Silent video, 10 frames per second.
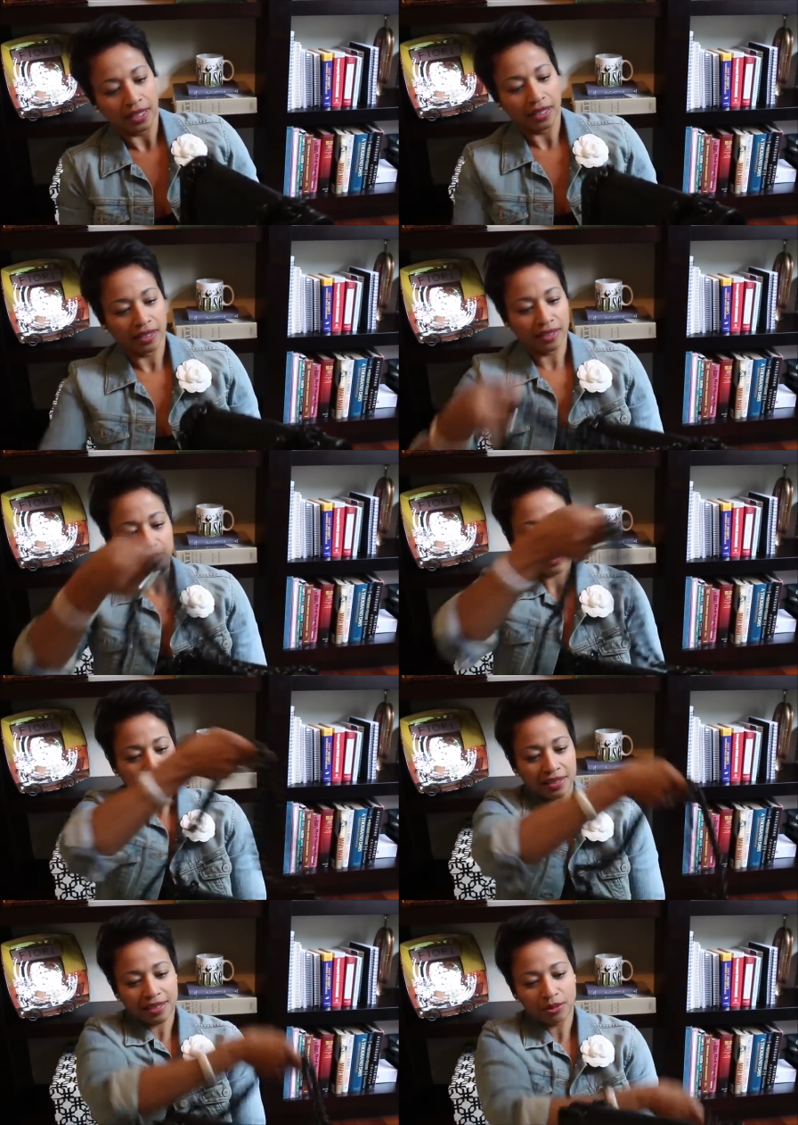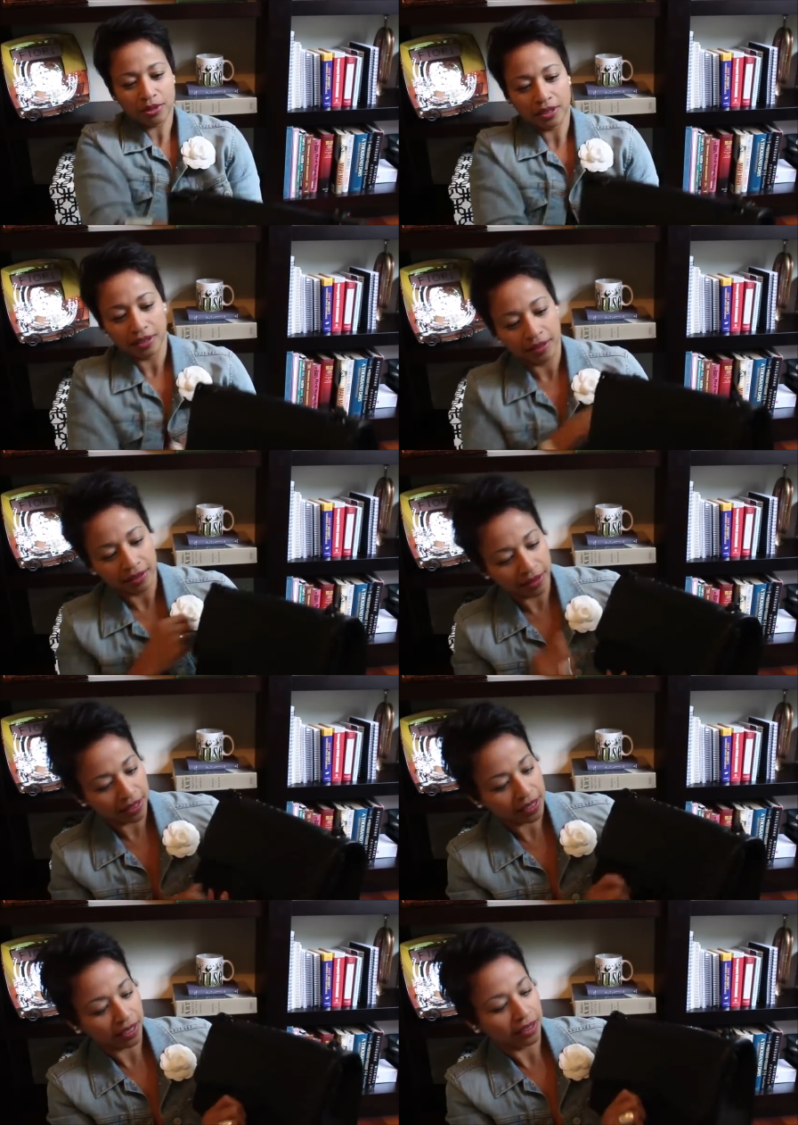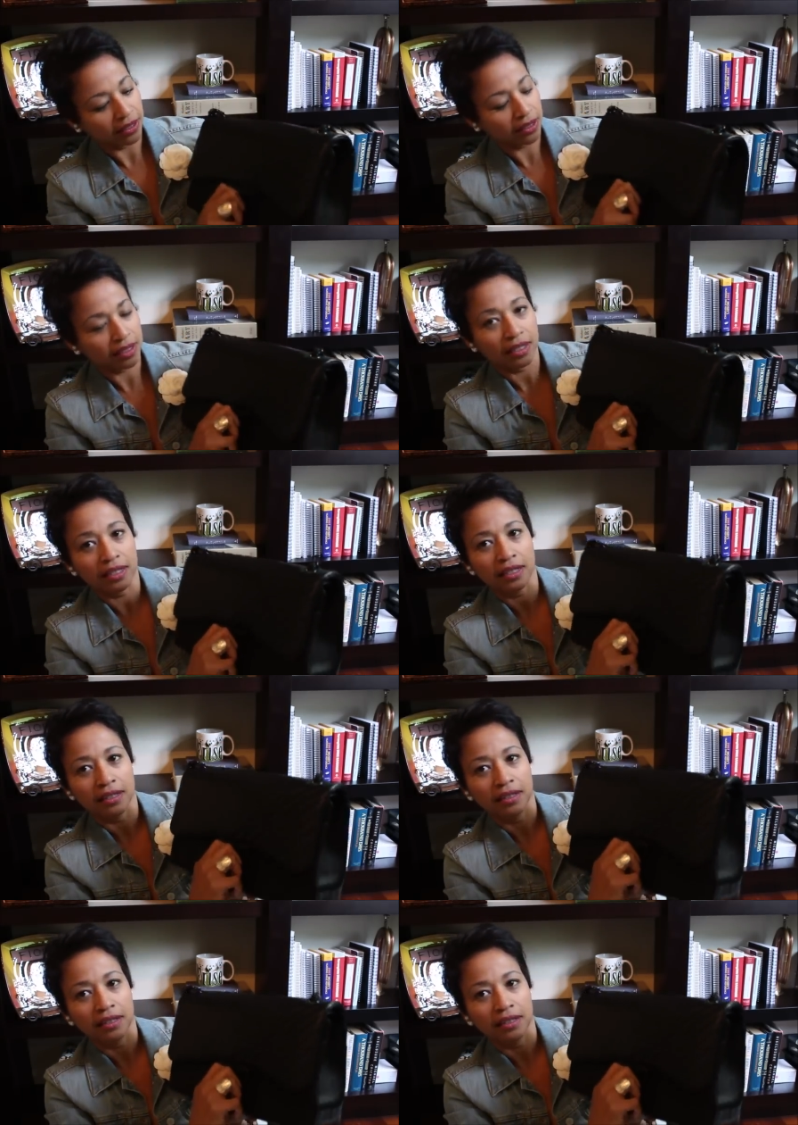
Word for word: And let's see what the inside looks like.